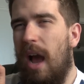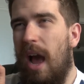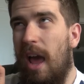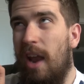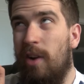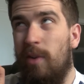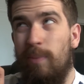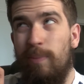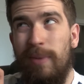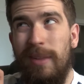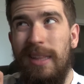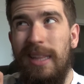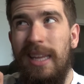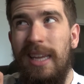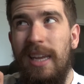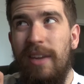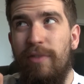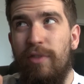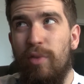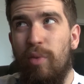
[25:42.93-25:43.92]
I don't
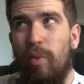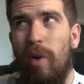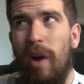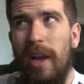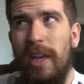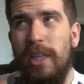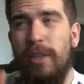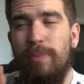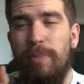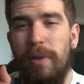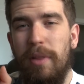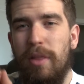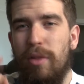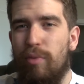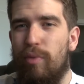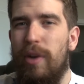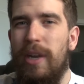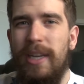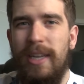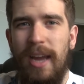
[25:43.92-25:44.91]
believe twice, but
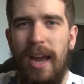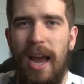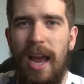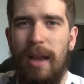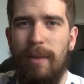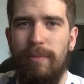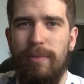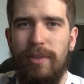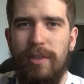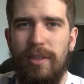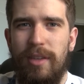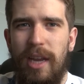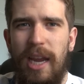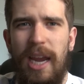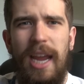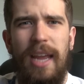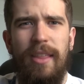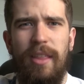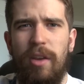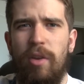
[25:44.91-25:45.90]
3 times
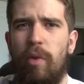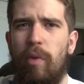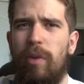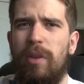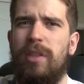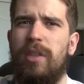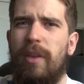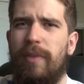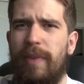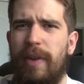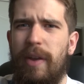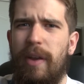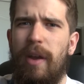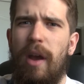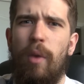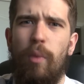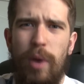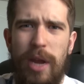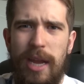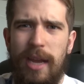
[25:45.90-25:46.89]
in the course of
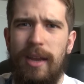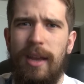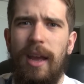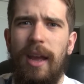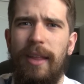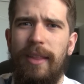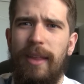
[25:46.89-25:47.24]
a week.